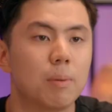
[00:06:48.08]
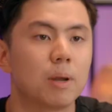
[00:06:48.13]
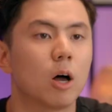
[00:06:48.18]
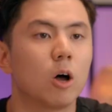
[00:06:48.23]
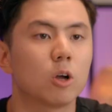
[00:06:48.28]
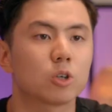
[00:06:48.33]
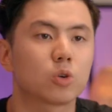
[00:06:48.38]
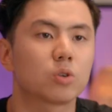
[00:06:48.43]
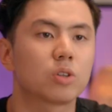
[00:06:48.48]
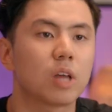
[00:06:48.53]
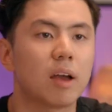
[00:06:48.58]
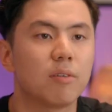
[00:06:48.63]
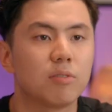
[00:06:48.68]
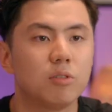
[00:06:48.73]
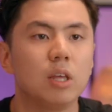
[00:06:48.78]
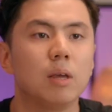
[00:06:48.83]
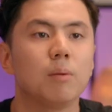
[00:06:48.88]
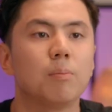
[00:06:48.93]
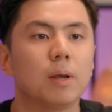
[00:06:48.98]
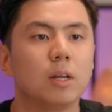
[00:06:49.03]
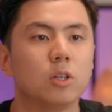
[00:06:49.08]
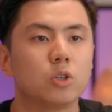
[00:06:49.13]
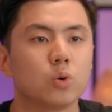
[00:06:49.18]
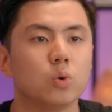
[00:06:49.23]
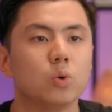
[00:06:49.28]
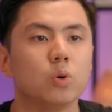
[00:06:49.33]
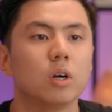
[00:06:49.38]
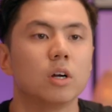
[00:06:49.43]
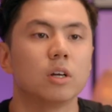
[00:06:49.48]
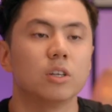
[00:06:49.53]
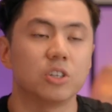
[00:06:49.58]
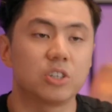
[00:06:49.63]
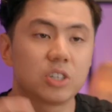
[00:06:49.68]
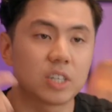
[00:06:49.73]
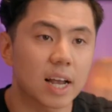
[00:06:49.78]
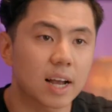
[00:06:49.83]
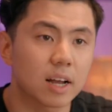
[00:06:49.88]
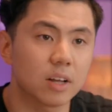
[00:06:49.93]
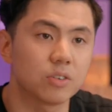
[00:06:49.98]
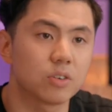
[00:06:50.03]
also dive deep into the
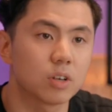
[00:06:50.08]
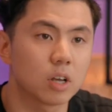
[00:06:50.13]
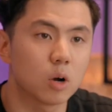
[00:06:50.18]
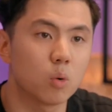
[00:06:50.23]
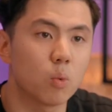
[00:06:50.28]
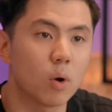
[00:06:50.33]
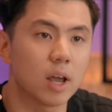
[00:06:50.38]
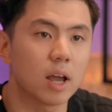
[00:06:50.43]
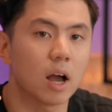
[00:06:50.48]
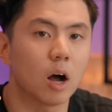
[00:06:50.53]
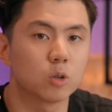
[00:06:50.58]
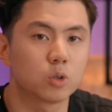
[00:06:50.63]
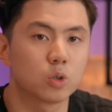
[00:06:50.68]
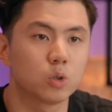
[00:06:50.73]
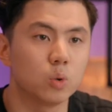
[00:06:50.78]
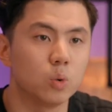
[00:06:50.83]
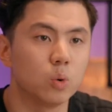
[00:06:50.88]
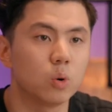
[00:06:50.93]
second way how to do